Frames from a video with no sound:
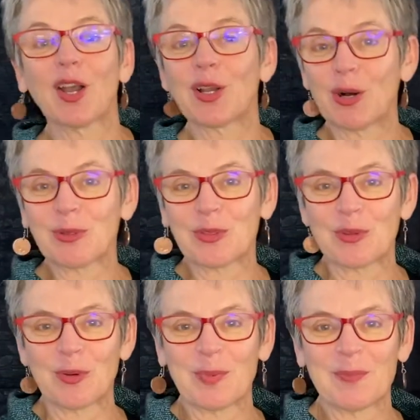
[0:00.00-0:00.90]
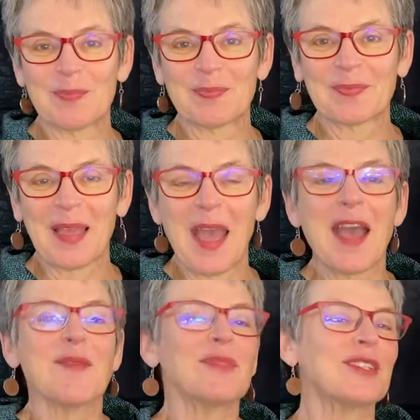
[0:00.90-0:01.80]
Goldthorpe.
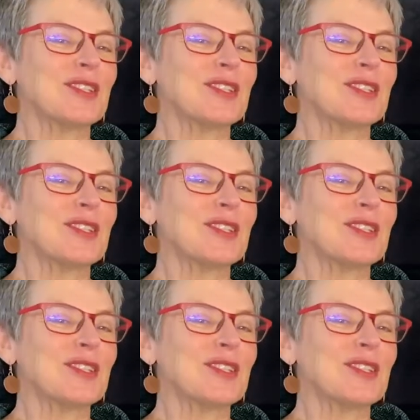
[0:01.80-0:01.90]
But the